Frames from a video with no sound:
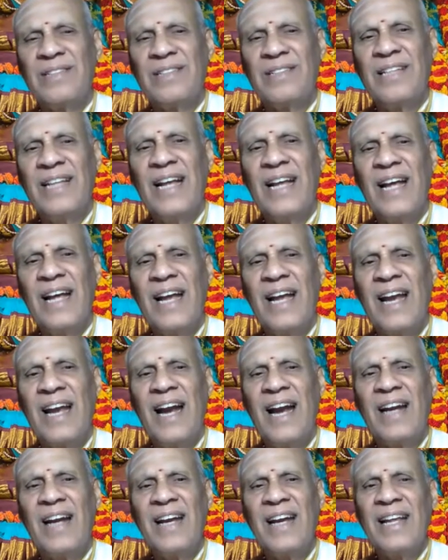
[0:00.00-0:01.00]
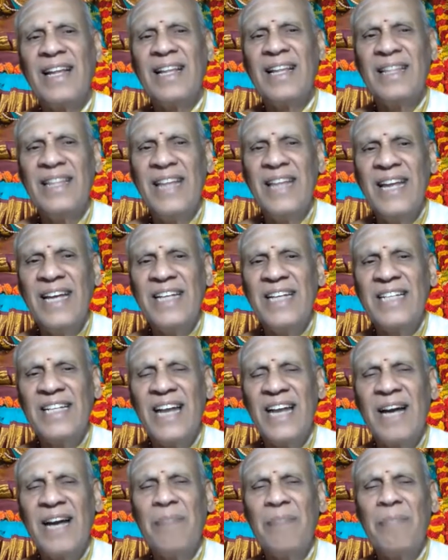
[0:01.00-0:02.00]
They are not
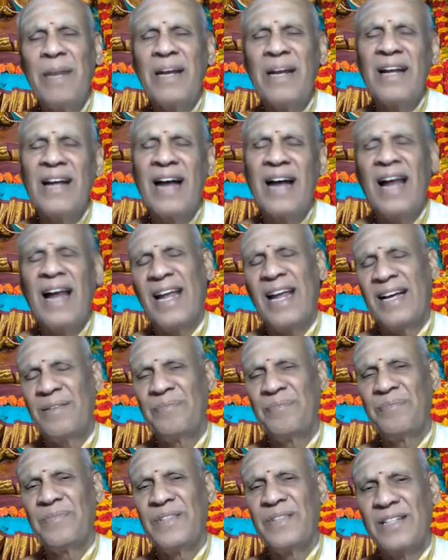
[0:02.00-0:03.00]
Desha, but Kala.